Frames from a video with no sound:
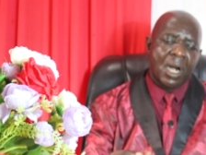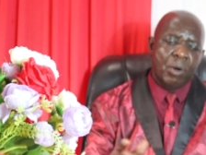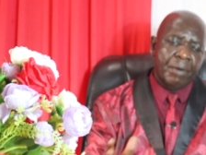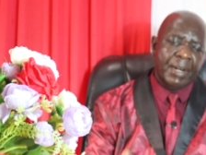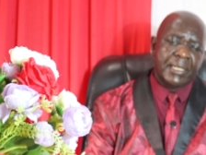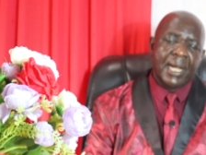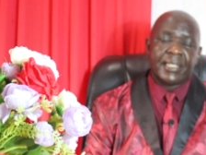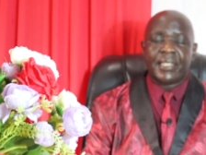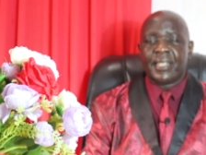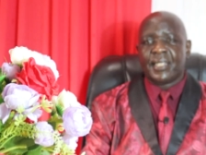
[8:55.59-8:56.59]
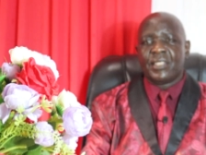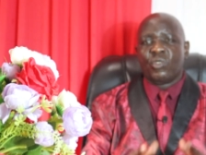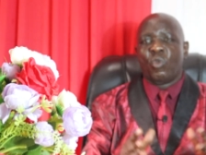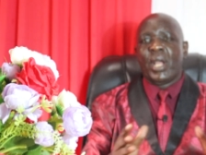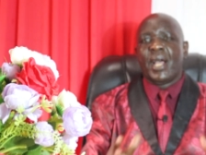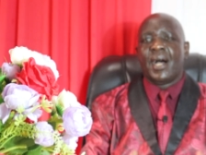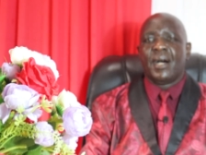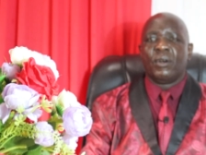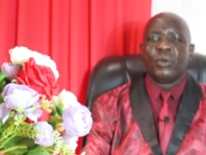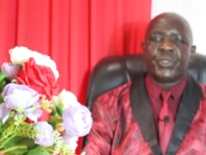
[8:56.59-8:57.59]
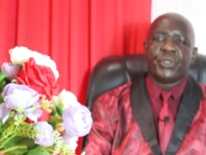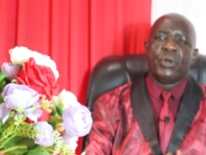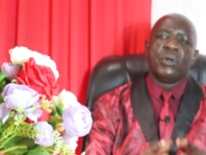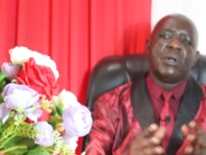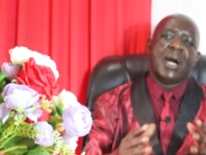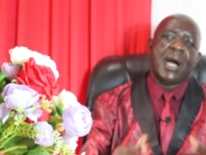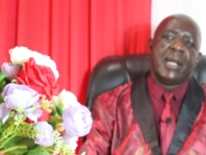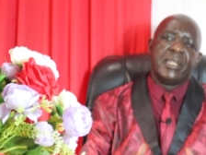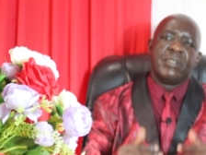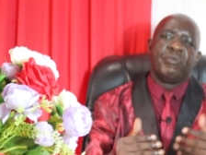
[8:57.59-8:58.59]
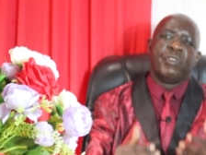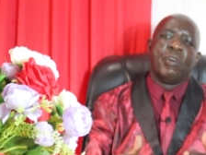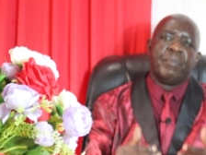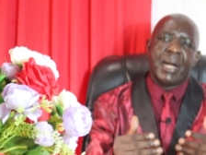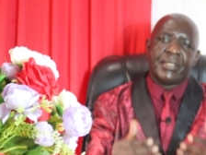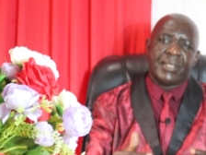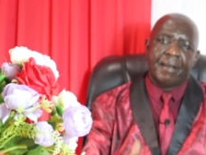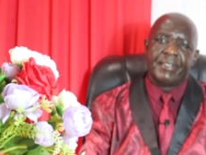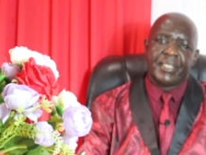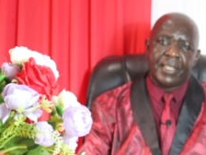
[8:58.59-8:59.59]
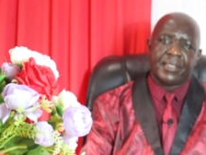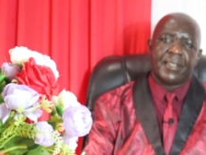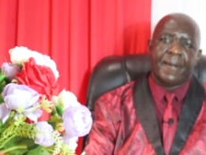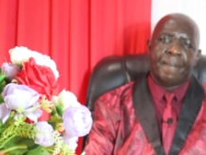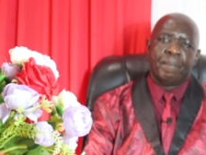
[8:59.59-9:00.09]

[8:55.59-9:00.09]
However, there are cases where also I involve my services.